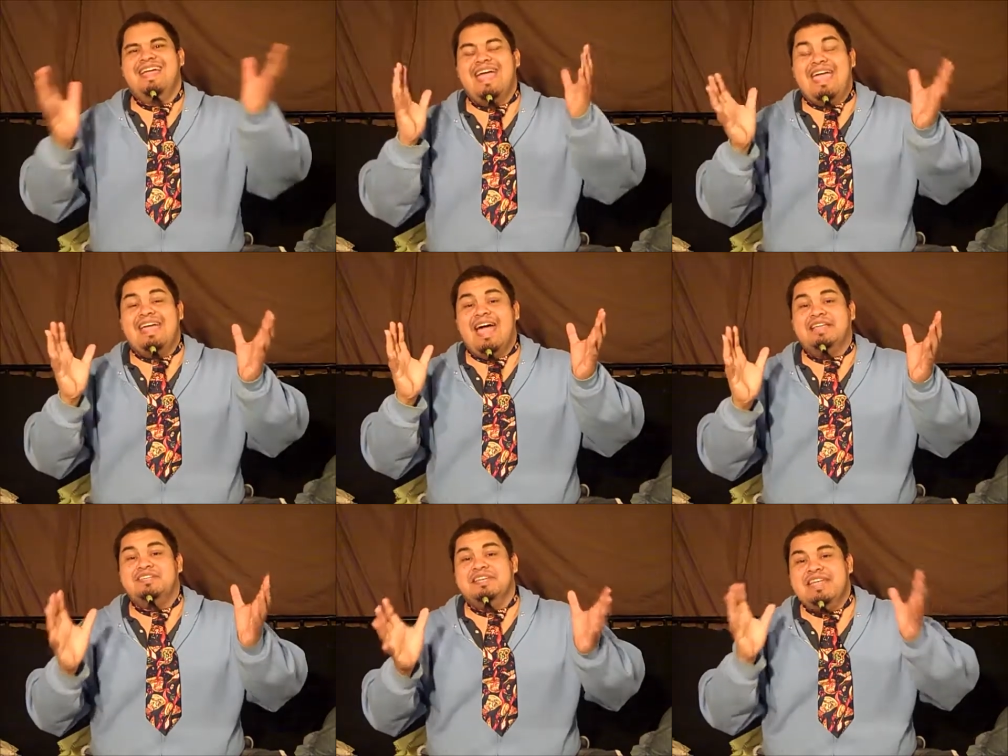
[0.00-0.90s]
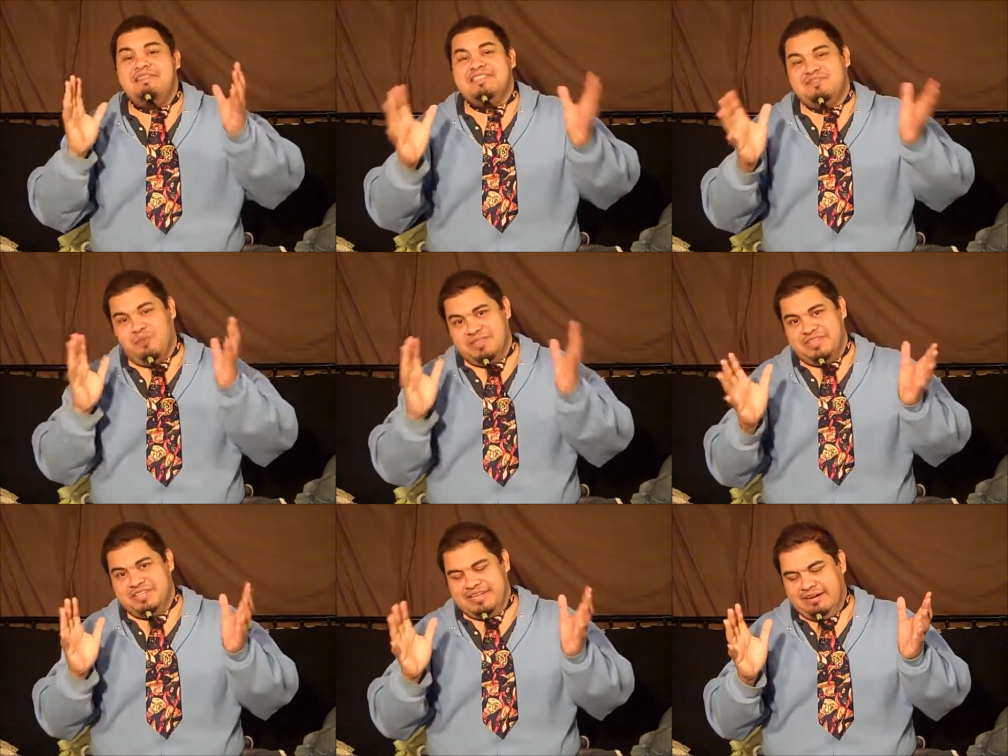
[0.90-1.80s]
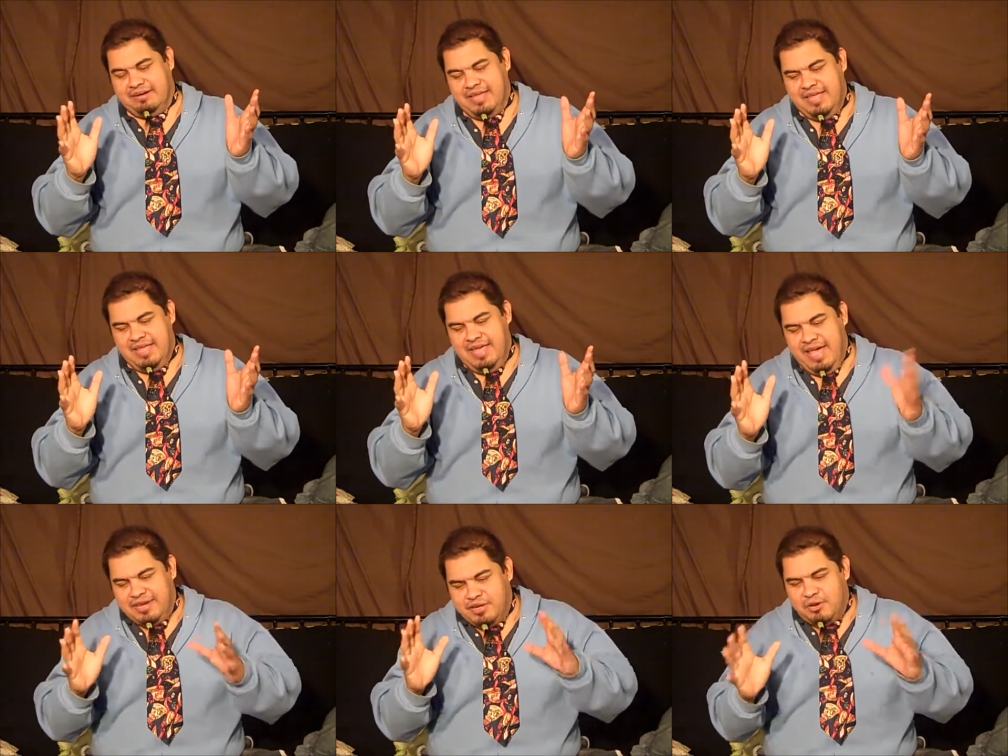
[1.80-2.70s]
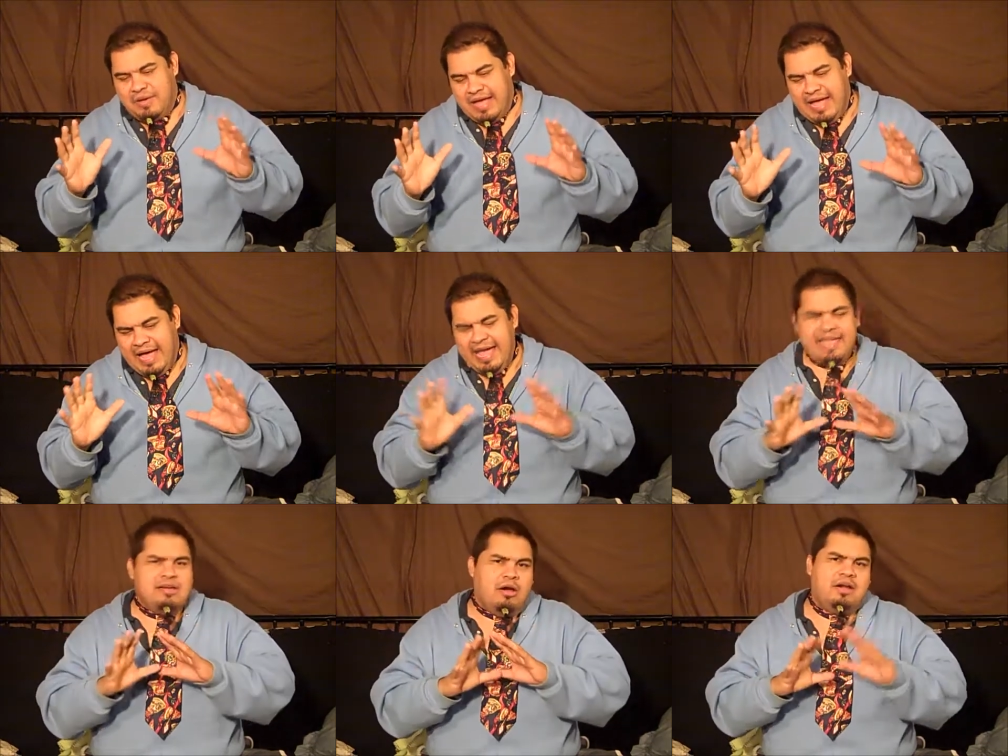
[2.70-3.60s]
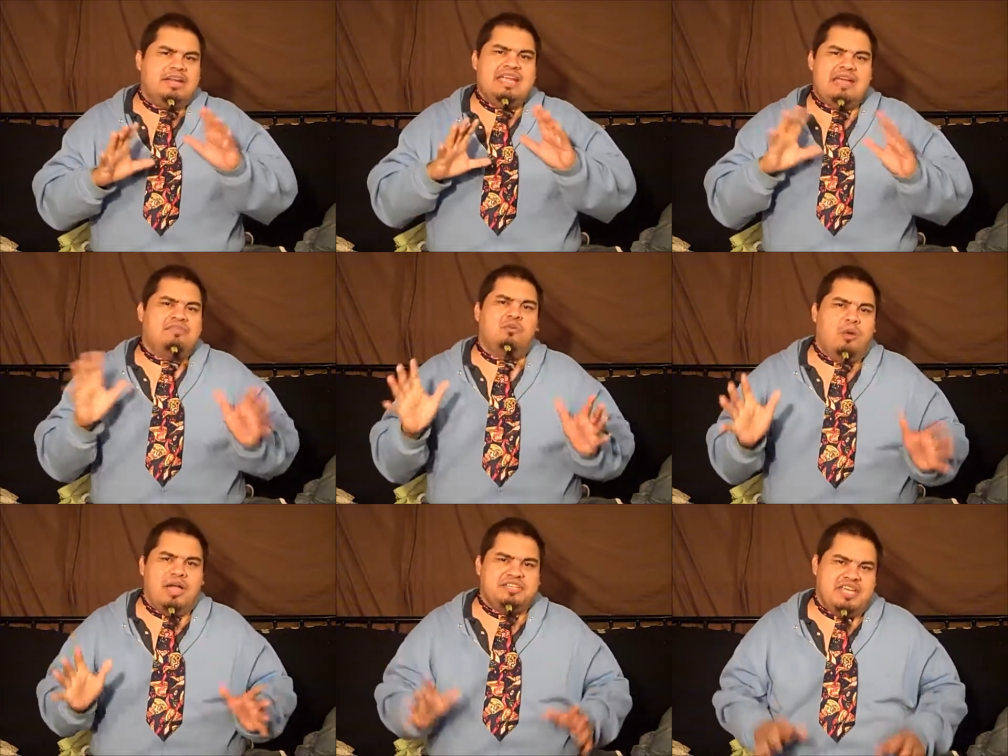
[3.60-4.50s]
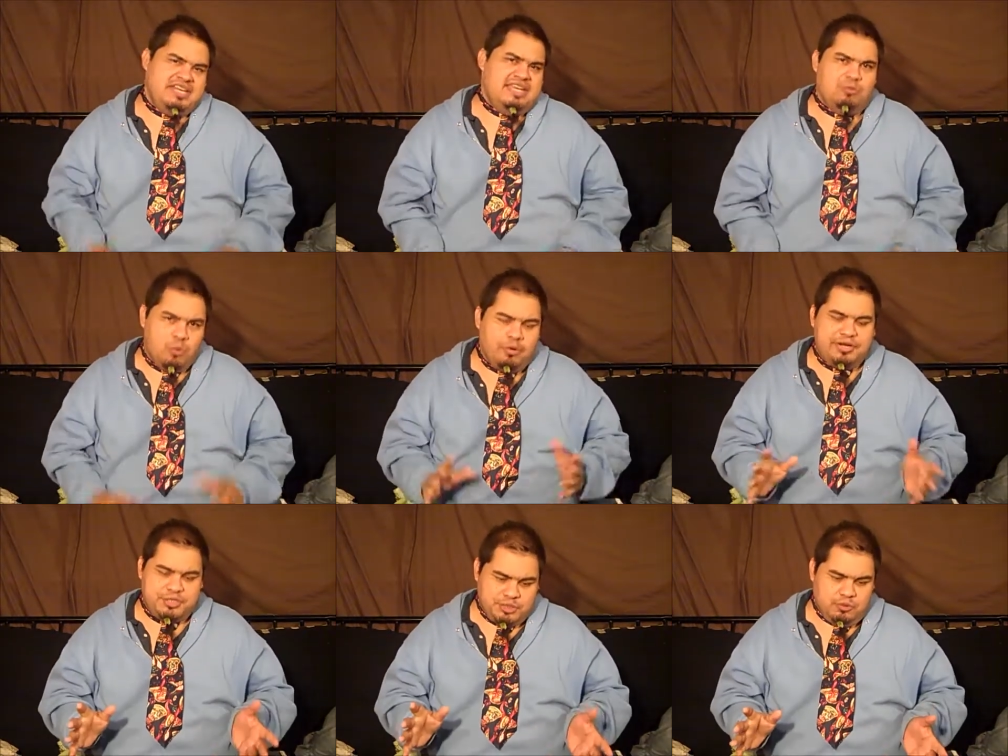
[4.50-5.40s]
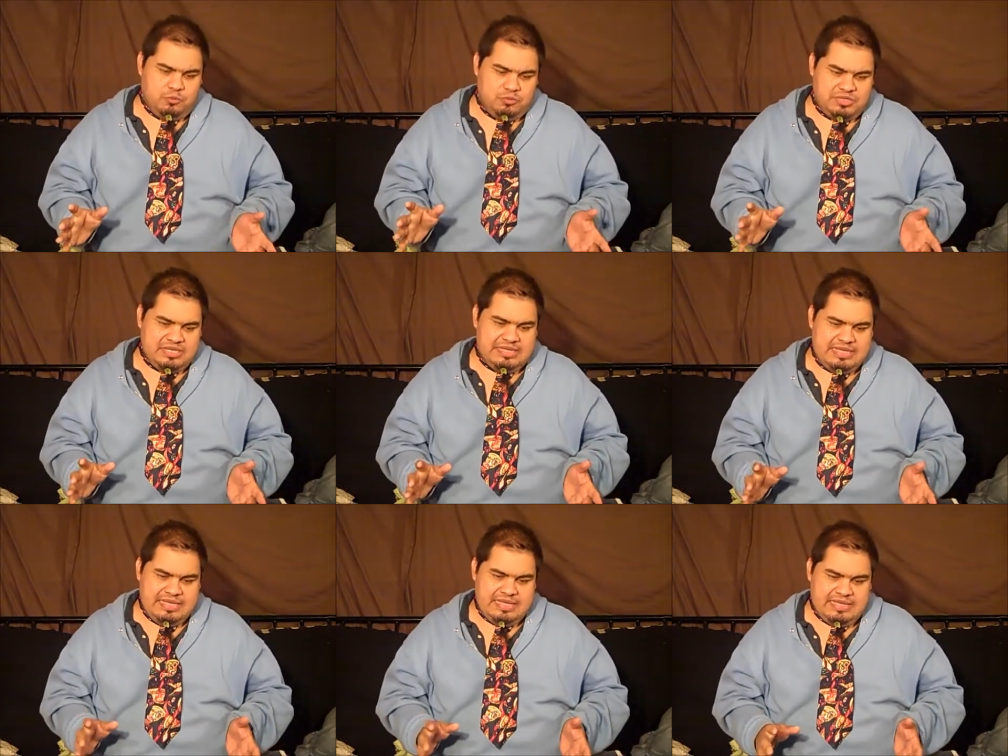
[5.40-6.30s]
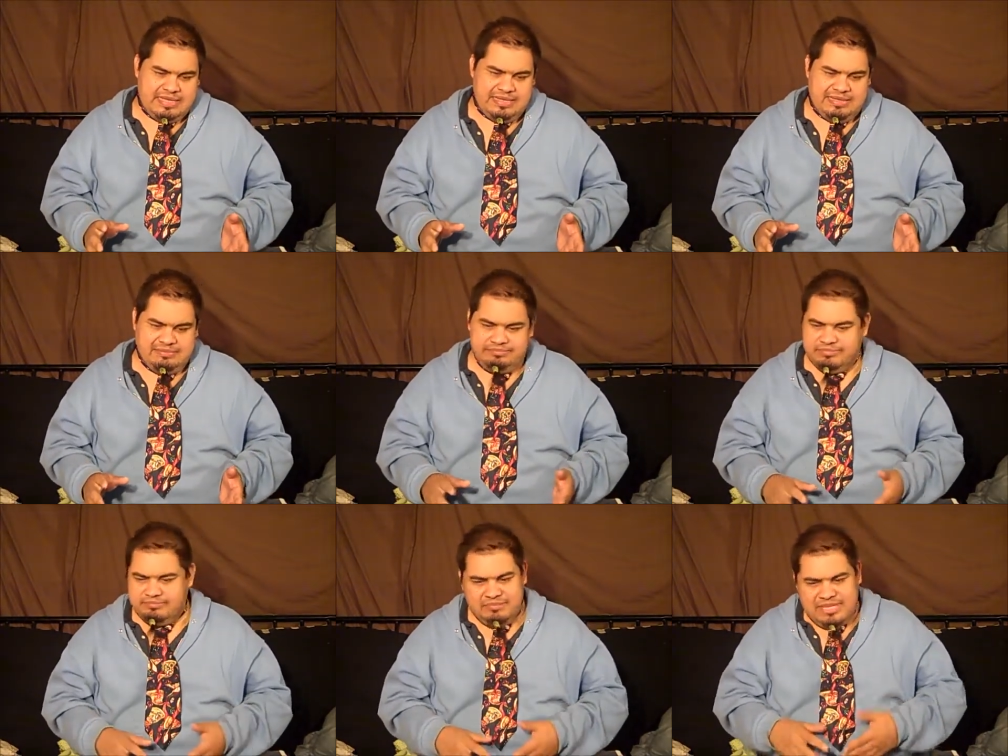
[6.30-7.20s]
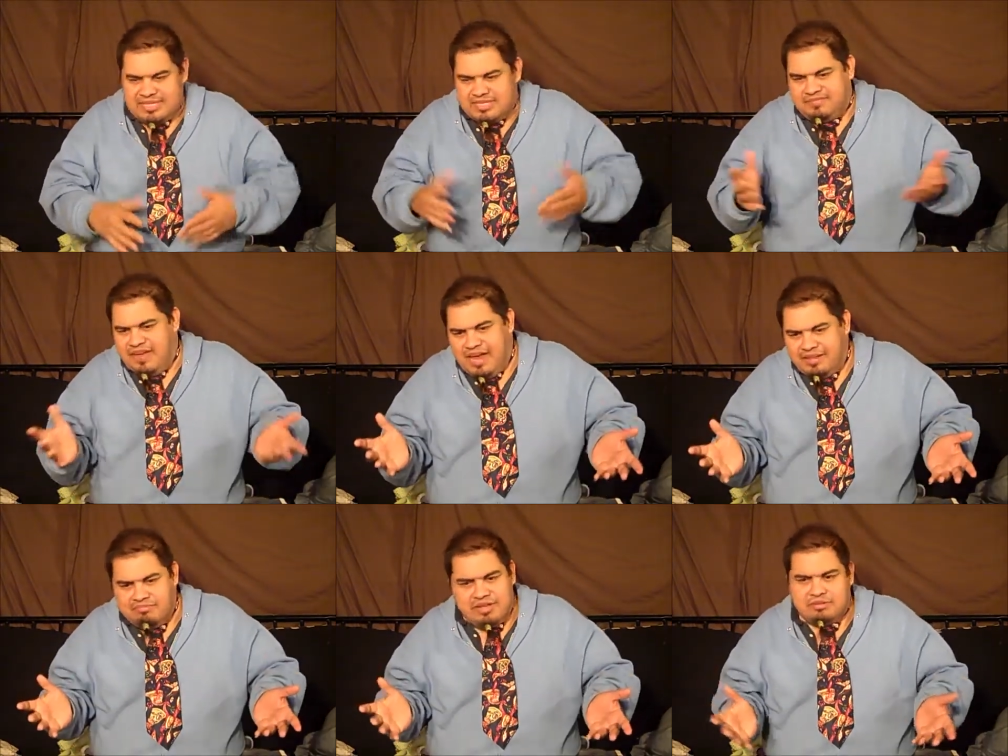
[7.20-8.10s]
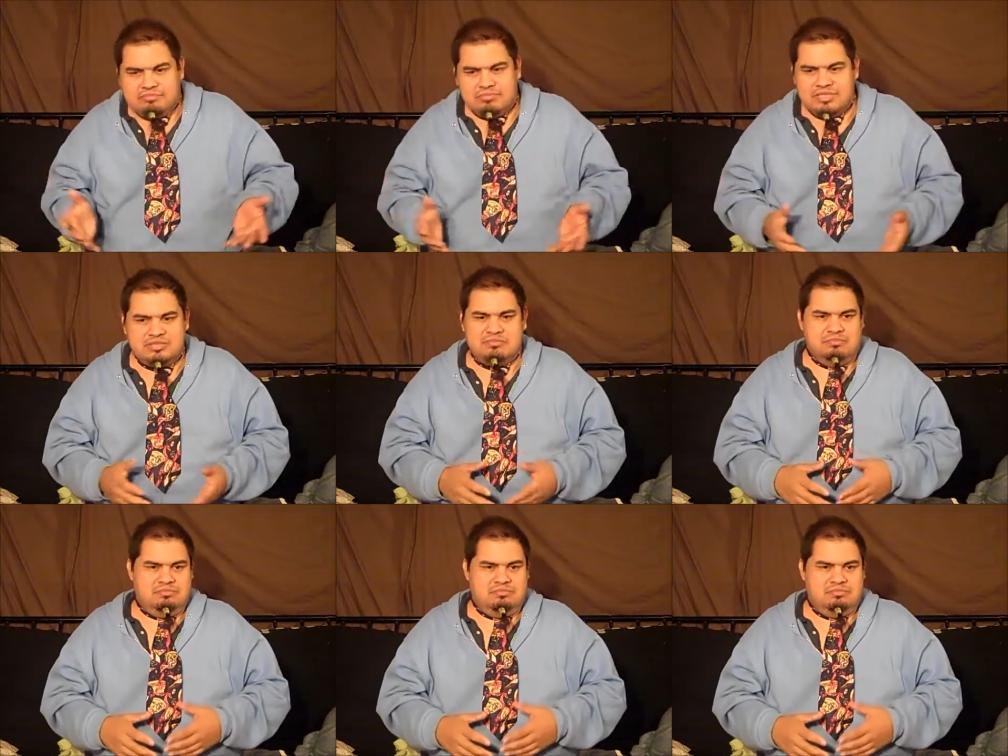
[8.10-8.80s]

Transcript: Hey guys, David Cifuentes here, and you know, I hardly ever watch any award shows because I just find they're just